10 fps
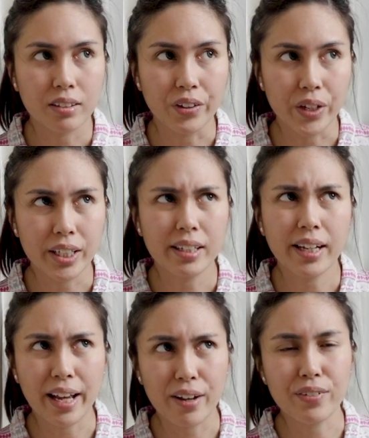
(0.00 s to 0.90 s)
already
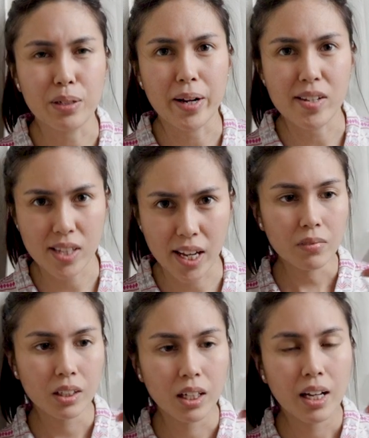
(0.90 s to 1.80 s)
have in my
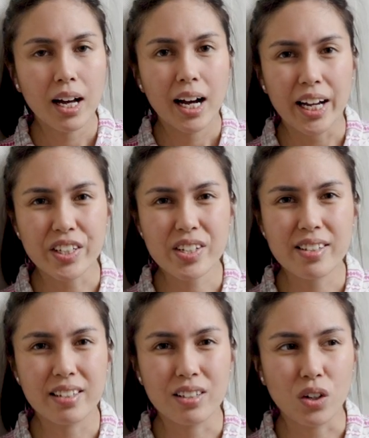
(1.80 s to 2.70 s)
stash. I
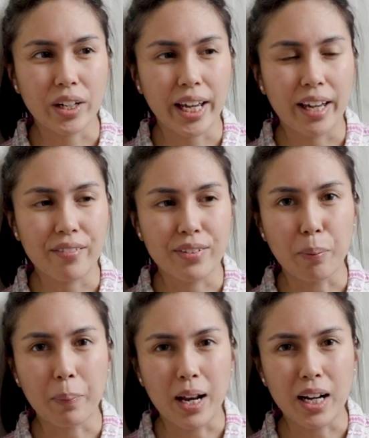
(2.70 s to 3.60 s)
just did not have
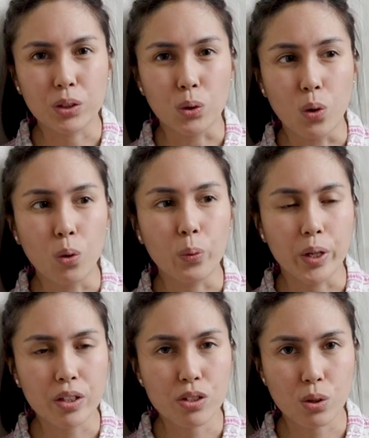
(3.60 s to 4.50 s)
the plug to go
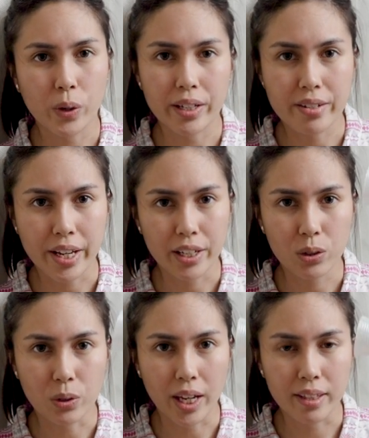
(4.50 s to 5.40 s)
with, so I
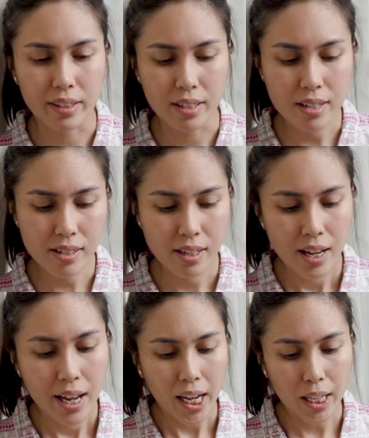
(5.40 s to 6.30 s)
decided to get this.
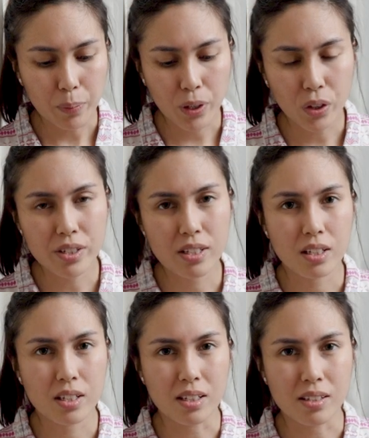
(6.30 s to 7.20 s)
And
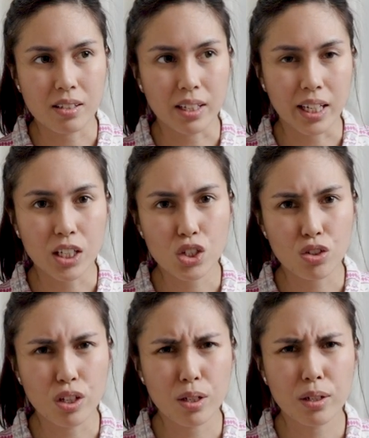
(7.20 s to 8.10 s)
because it's again
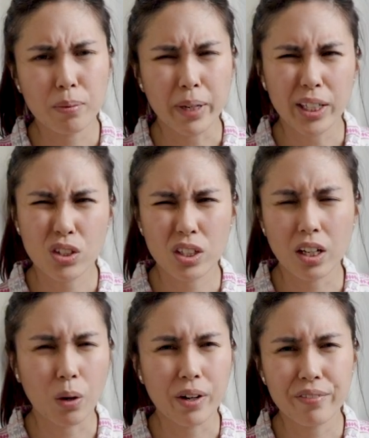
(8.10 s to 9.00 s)
three buy three
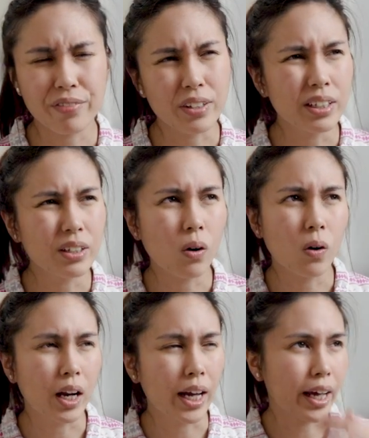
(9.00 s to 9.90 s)
get one free,
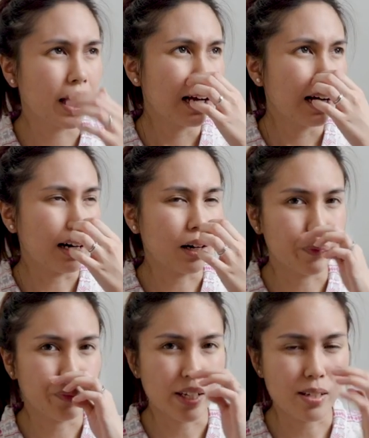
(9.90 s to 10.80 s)
or like
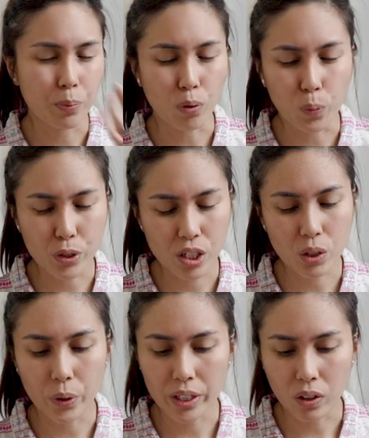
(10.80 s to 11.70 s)
um, there's a
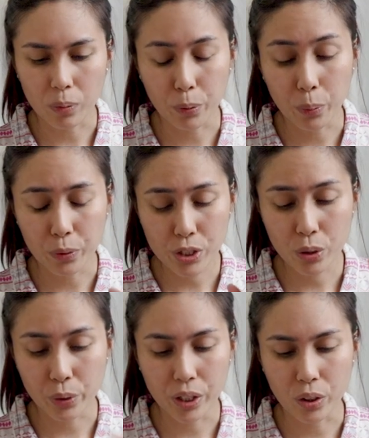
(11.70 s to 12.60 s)
promotion going on,
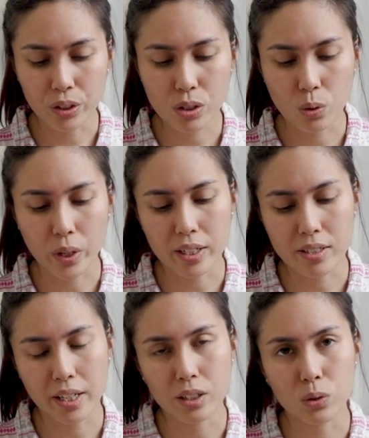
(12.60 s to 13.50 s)
promotion going on, so I
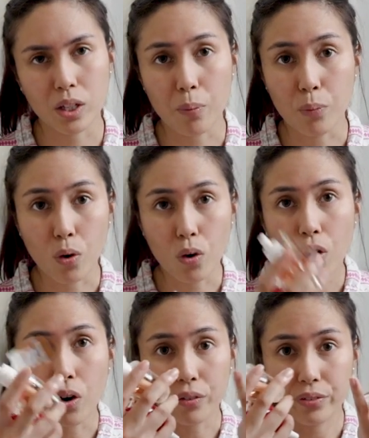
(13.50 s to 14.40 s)
decided to get
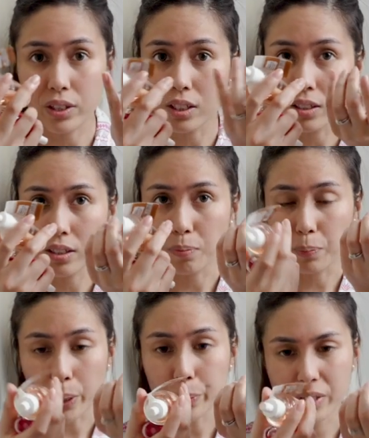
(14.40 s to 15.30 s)
more of the
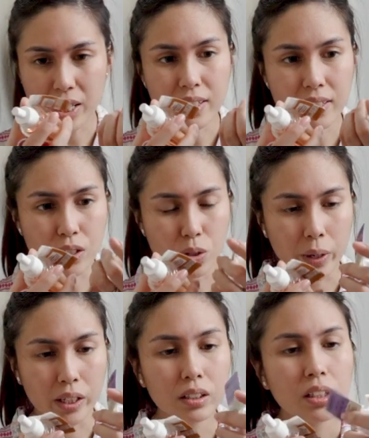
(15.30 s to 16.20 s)
bulb scents as
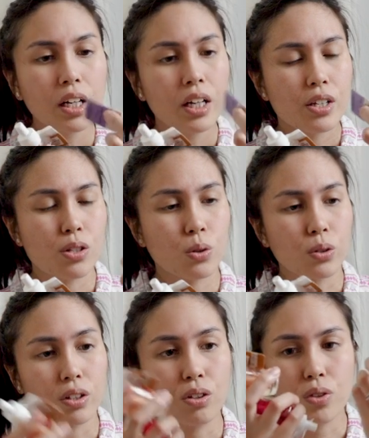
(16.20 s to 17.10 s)
well.
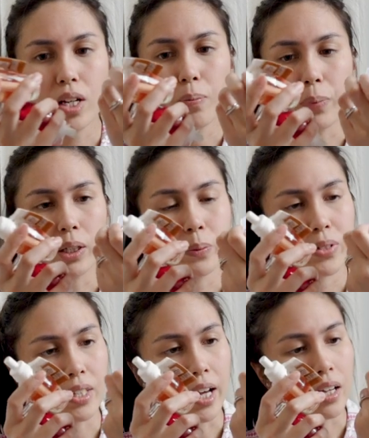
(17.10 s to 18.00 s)
So the three
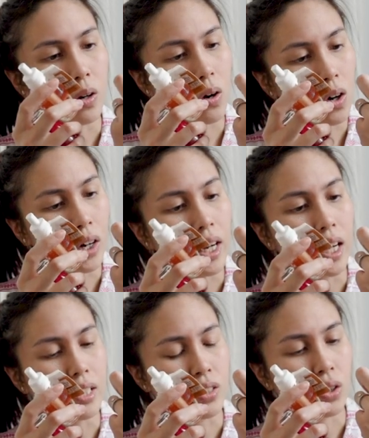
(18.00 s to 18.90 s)
bulbs that I got
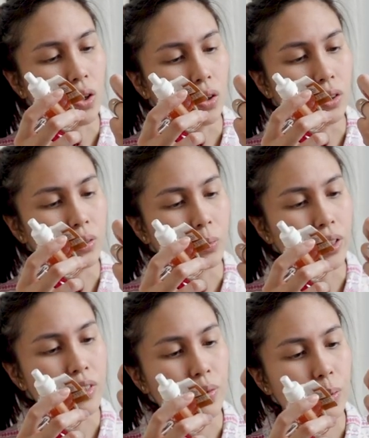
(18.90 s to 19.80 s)
is called
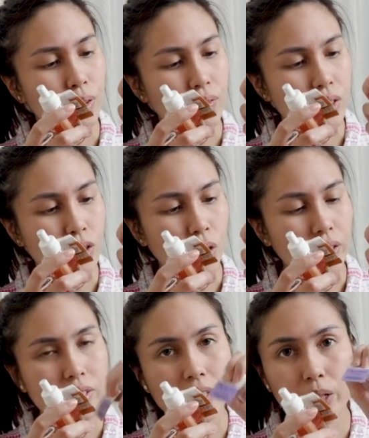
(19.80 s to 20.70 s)
one. One of it is
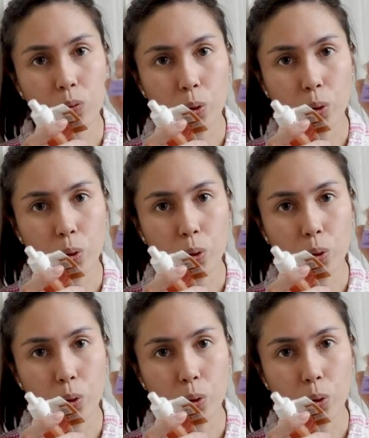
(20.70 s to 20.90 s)
called Sun